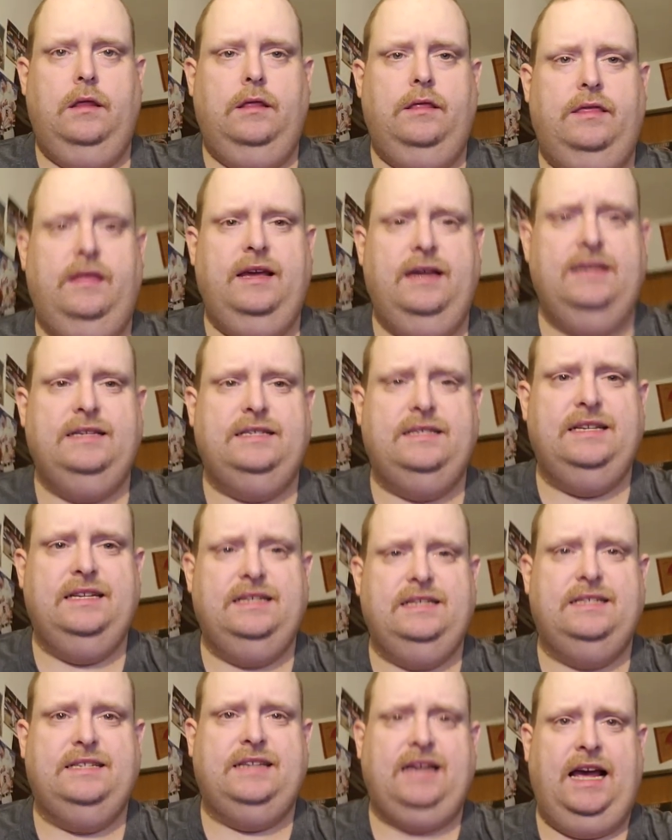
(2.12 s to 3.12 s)
This
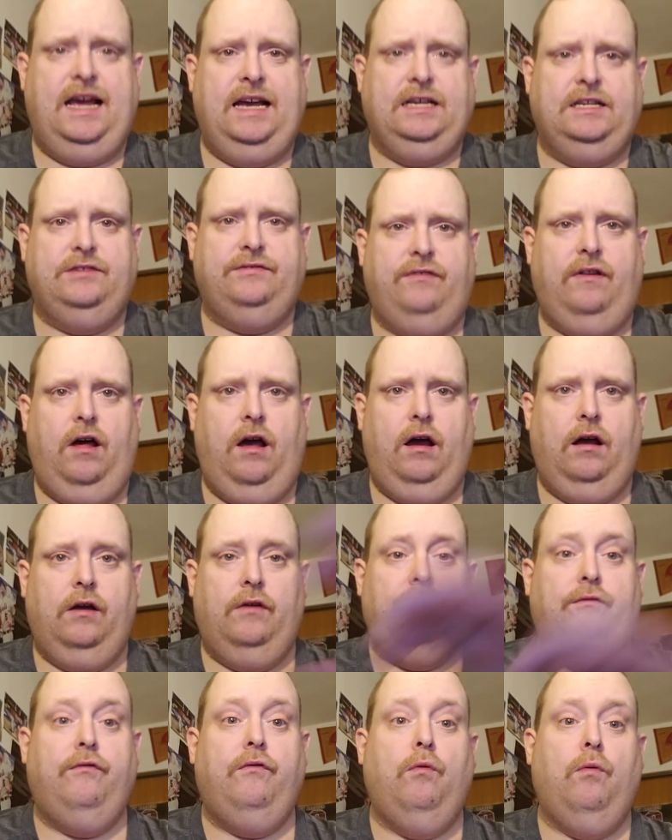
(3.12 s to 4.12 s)
is Tanks Vlog
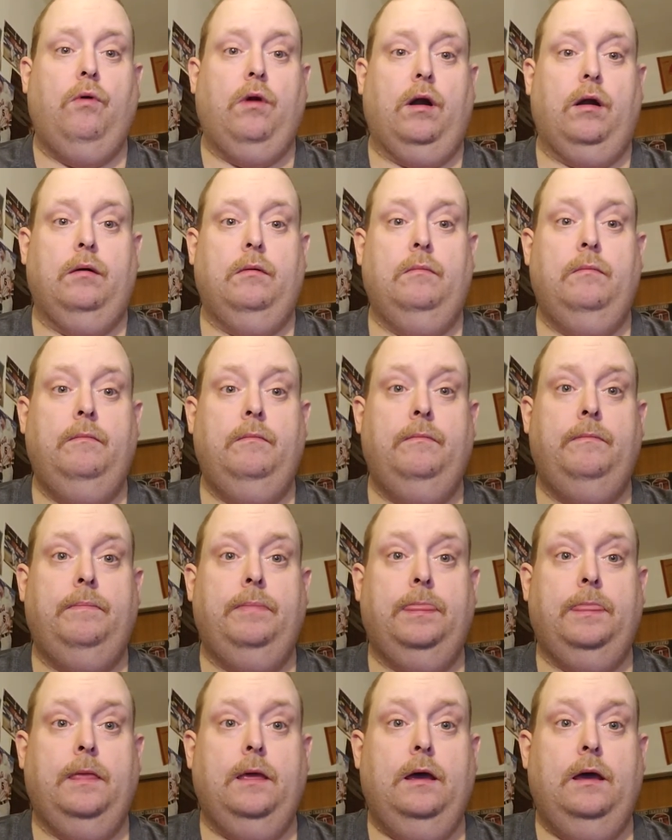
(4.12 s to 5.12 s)
4.
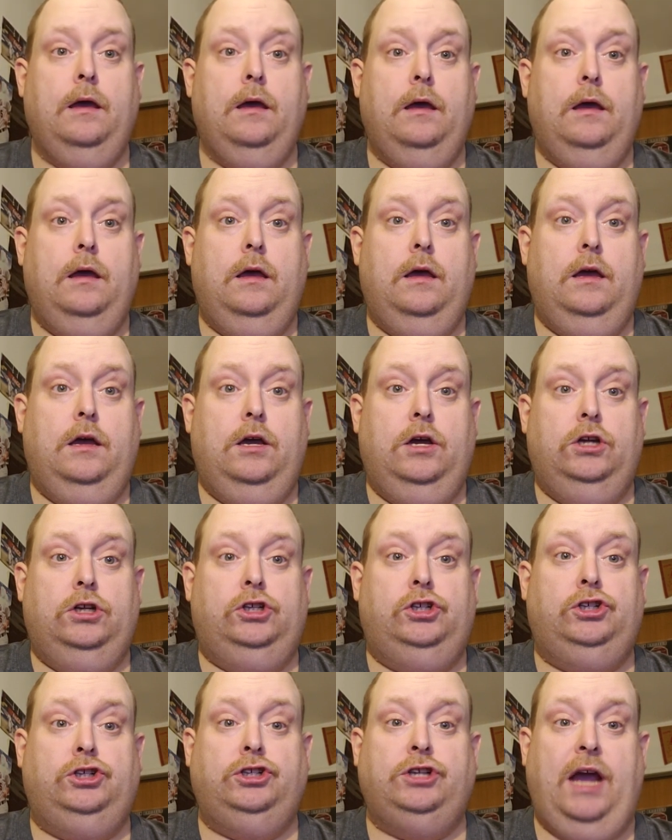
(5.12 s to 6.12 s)

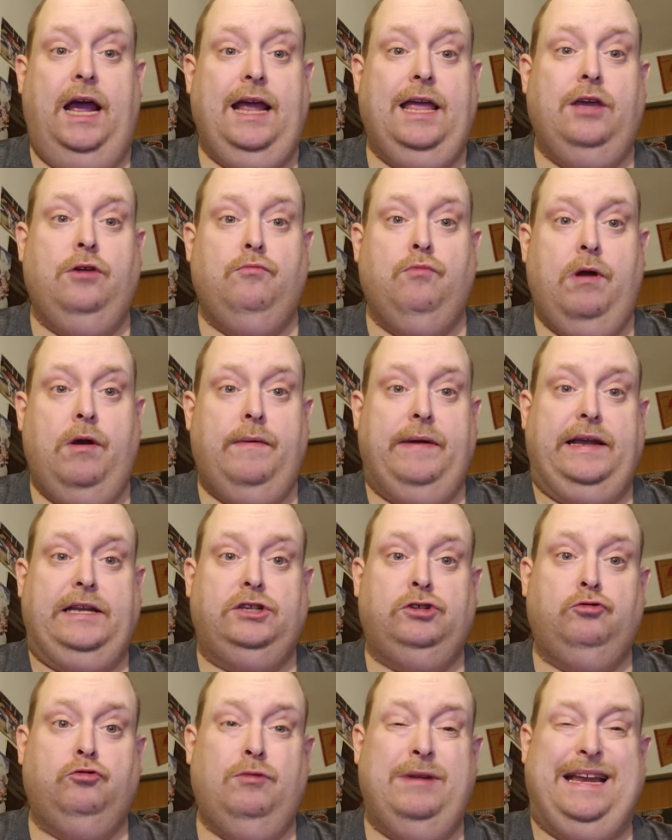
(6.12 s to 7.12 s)
January
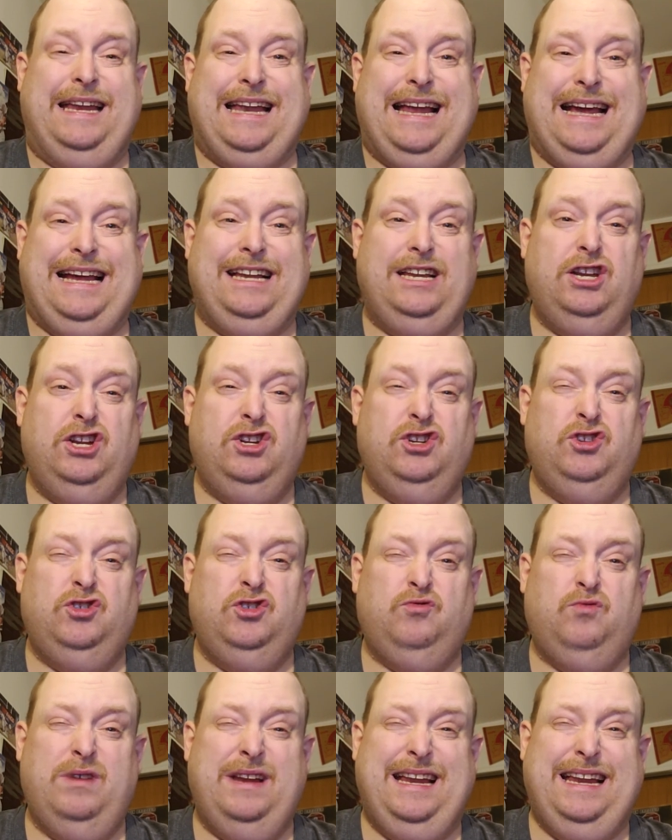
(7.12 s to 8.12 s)
29th,
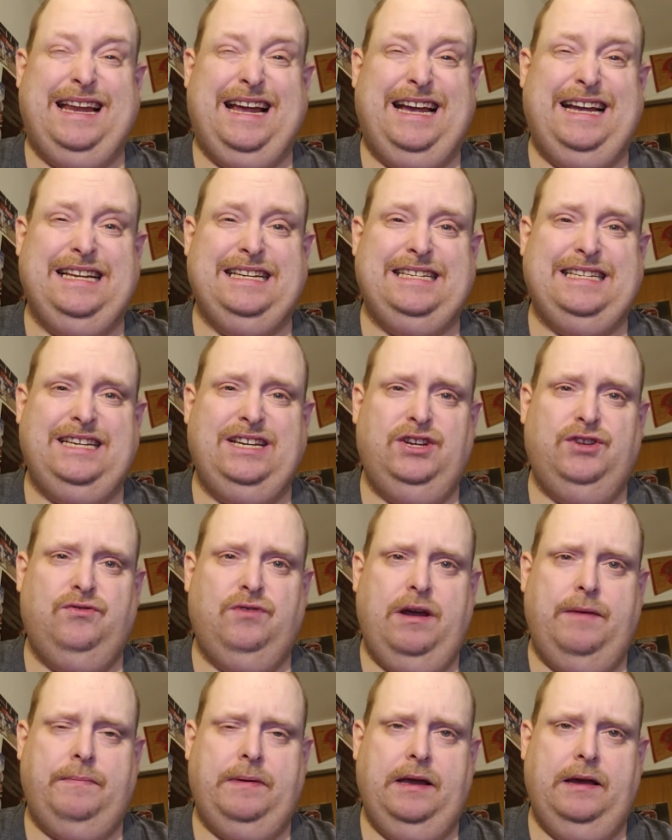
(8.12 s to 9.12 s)
2019,
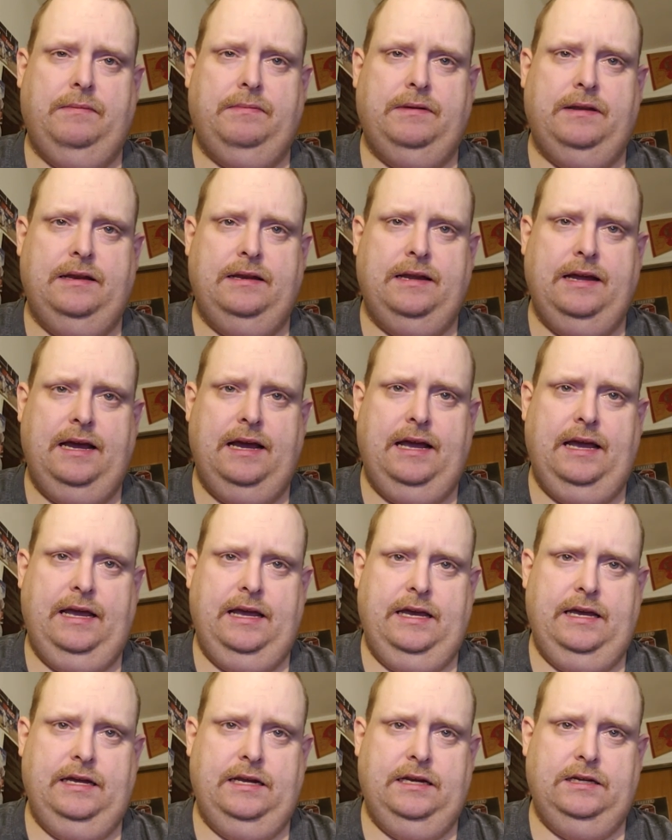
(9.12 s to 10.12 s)
wrapping up the day
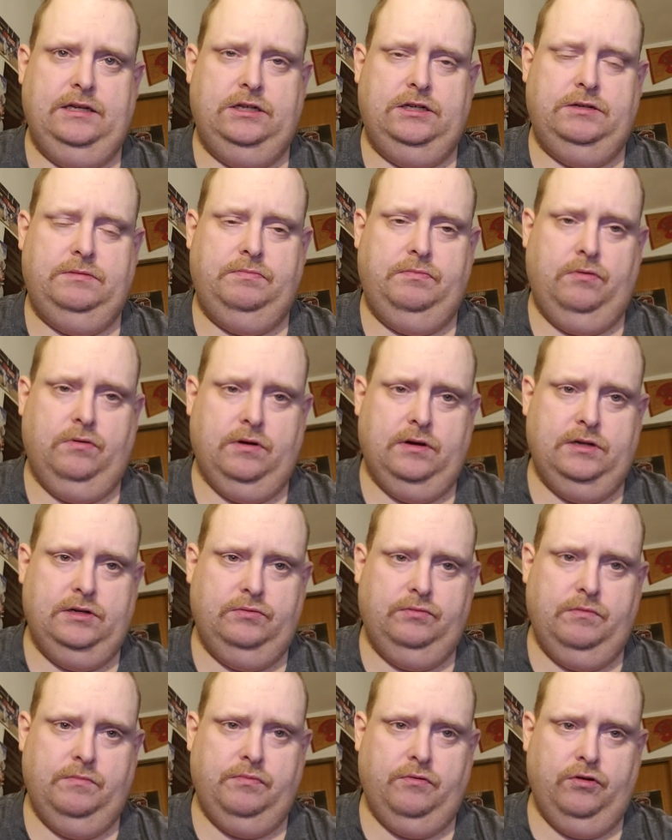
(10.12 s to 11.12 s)
in sports.
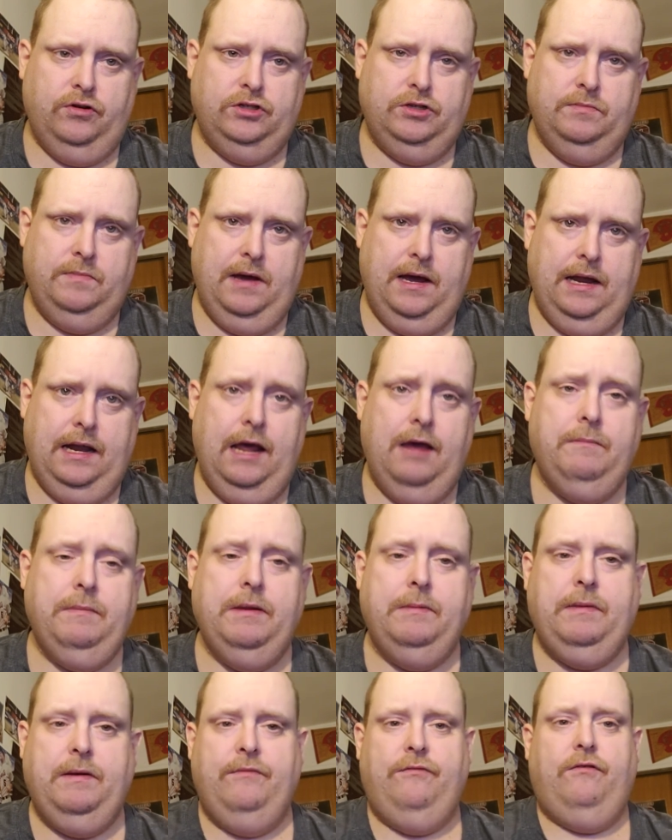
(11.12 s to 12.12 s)
We're brought to you by, allow me
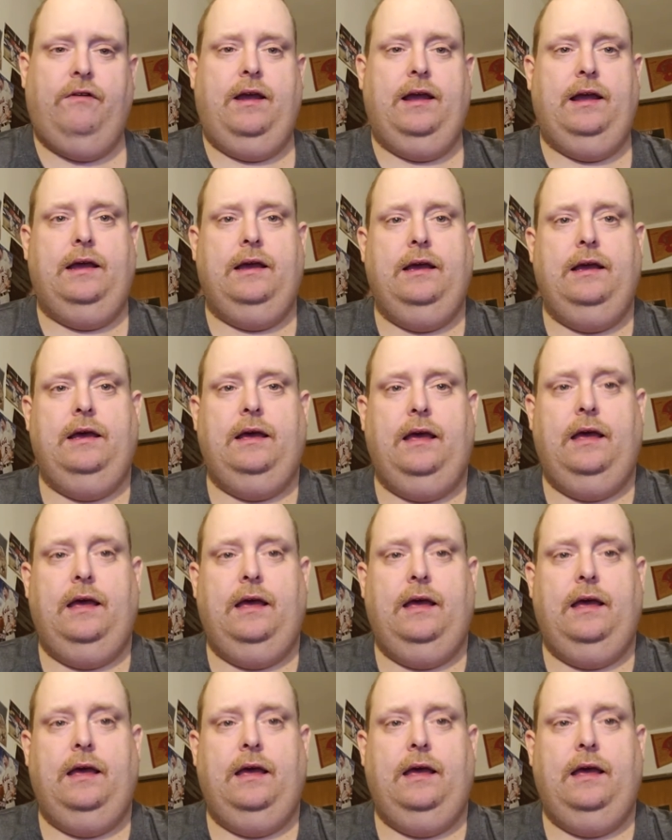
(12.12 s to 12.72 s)
to be frank,